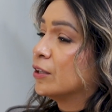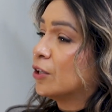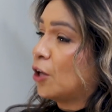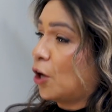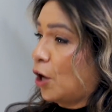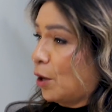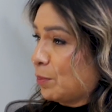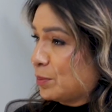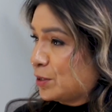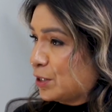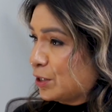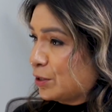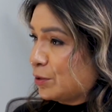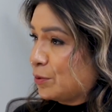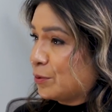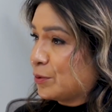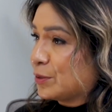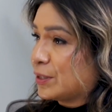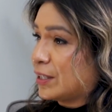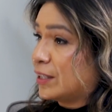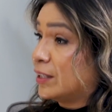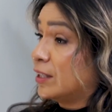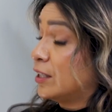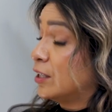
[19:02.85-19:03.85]
the
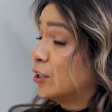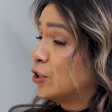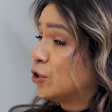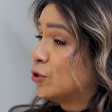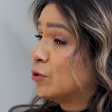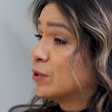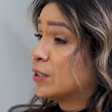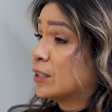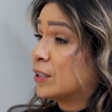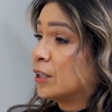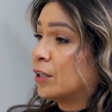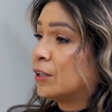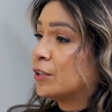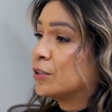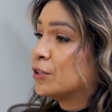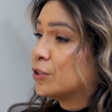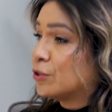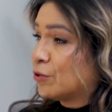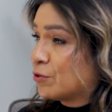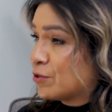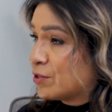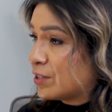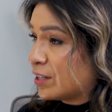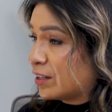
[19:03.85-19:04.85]
obstacles and the issues and the
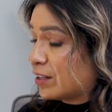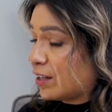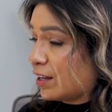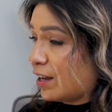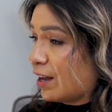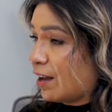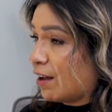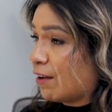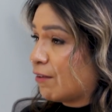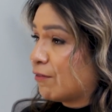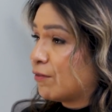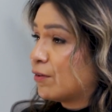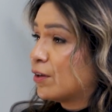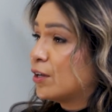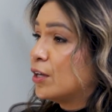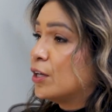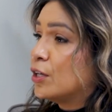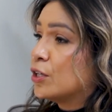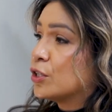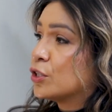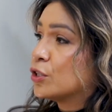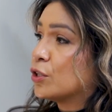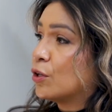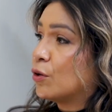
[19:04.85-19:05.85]
concerns that they have.
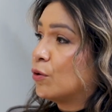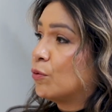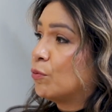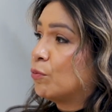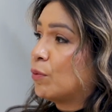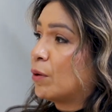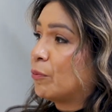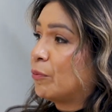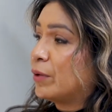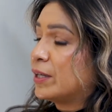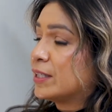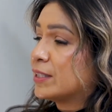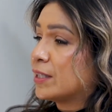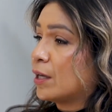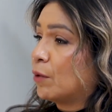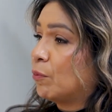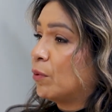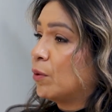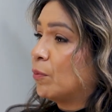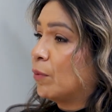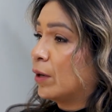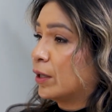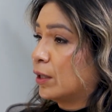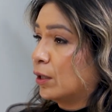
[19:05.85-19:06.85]
So when we say
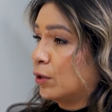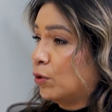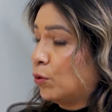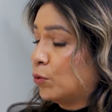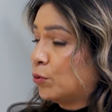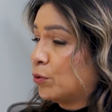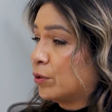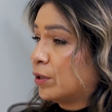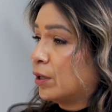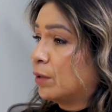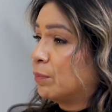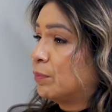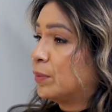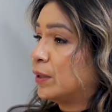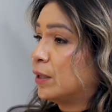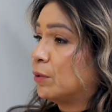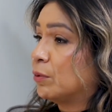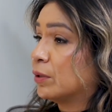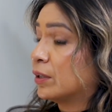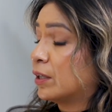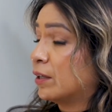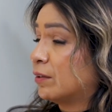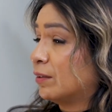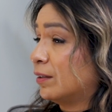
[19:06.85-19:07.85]
we want a local company
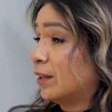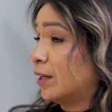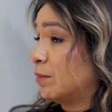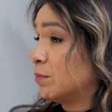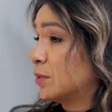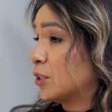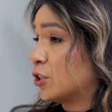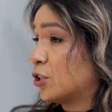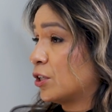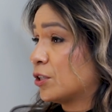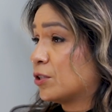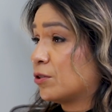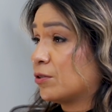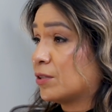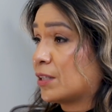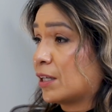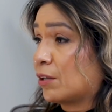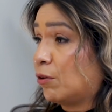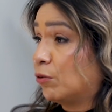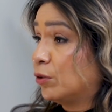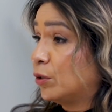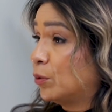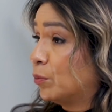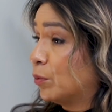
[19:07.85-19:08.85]
with claims adjusters
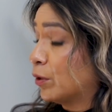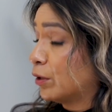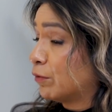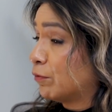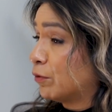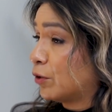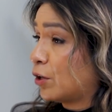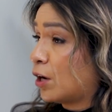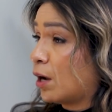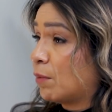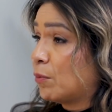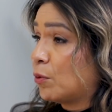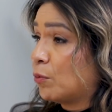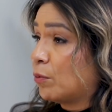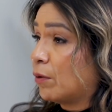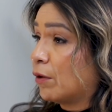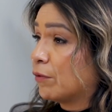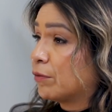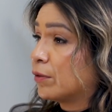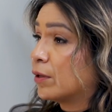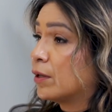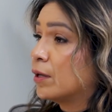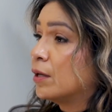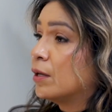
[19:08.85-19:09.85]
that only work for
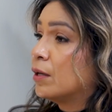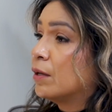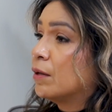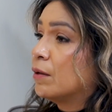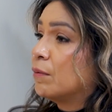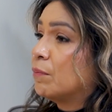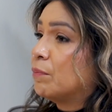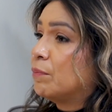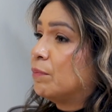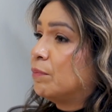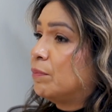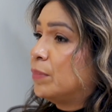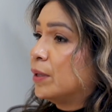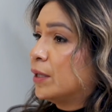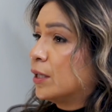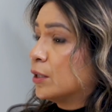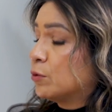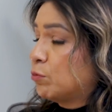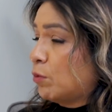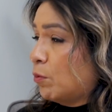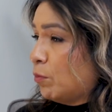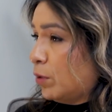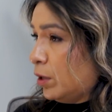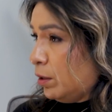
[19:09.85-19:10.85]
Commonwealth,
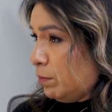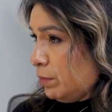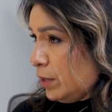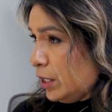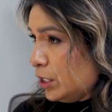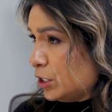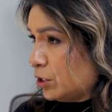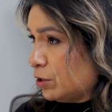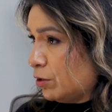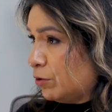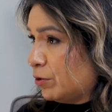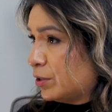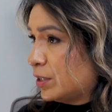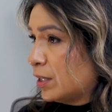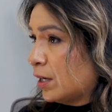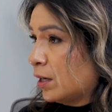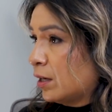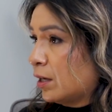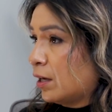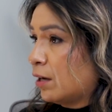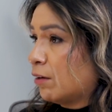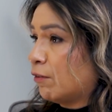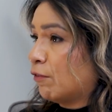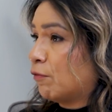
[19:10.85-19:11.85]
because we want to make sure they're
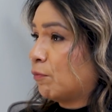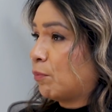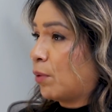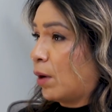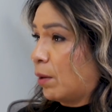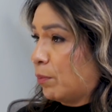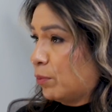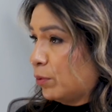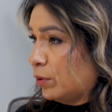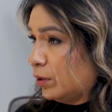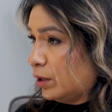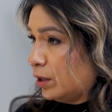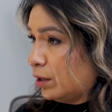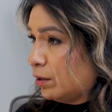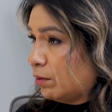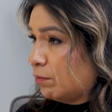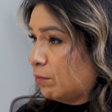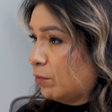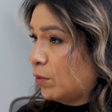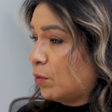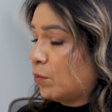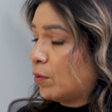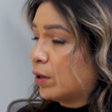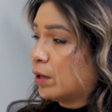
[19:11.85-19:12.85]
taken care of properly.
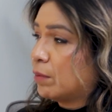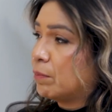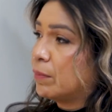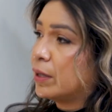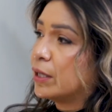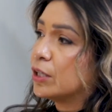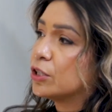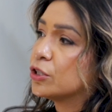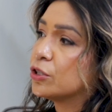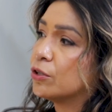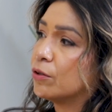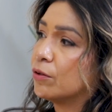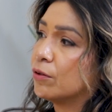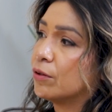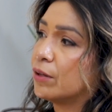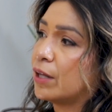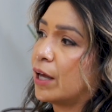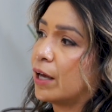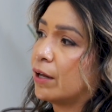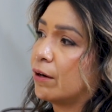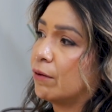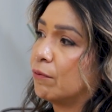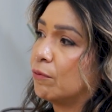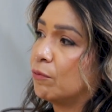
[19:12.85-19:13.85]
We want to make sure
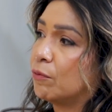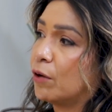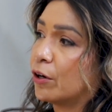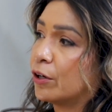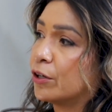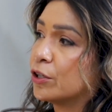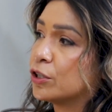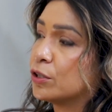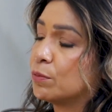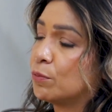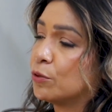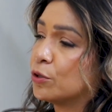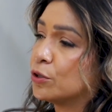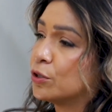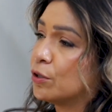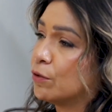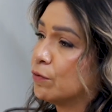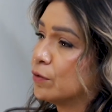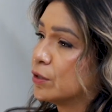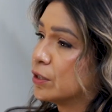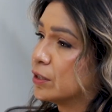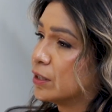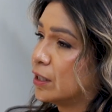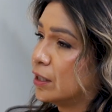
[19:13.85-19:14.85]
that our customer
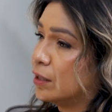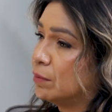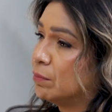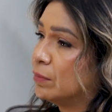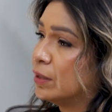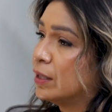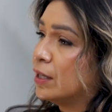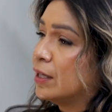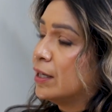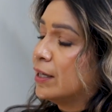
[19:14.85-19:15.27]
service team